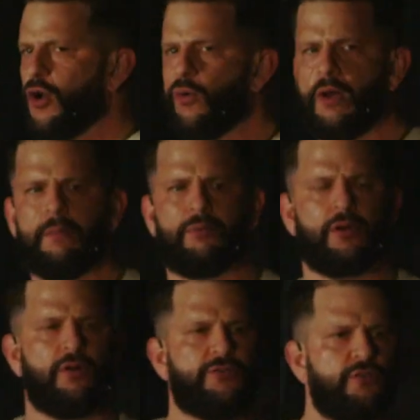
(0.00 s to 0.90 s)
go run and put
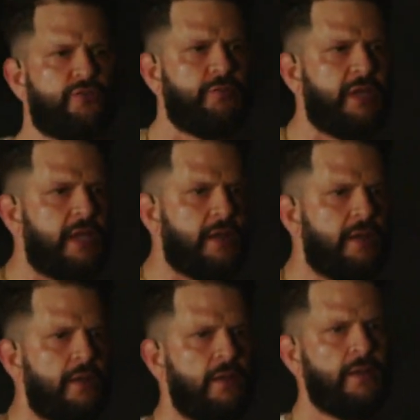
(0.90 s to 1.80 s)
it on social media.
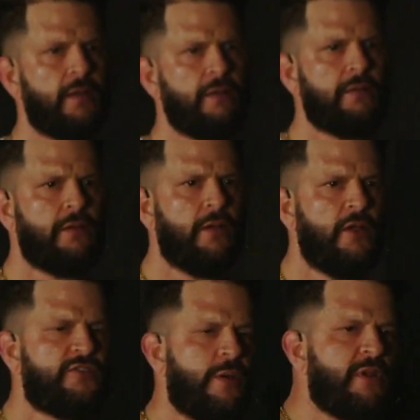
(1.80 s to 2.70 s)

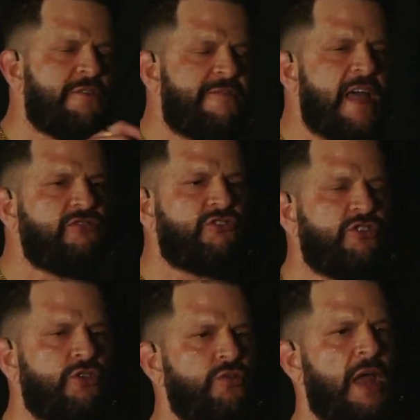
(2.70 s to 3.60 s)
Someone offends
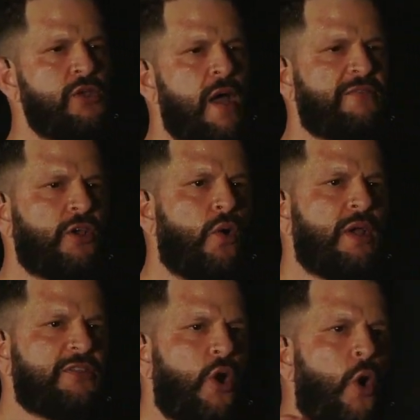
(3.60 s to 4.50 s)
you, and you have to go
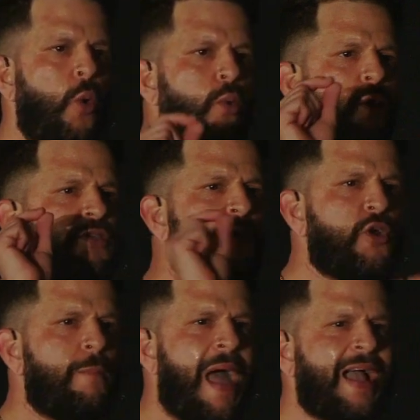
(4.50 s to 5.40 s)
and get the whole world on
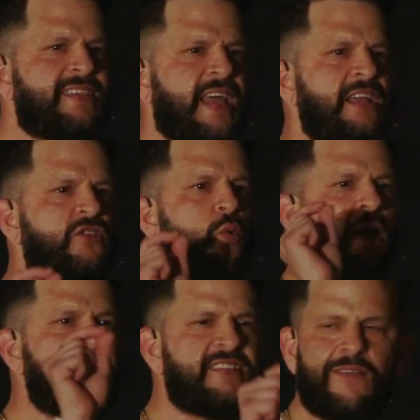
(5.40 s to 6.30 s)
your back, sign
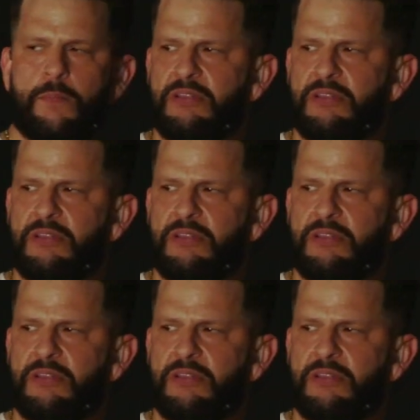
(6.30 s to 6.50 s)
27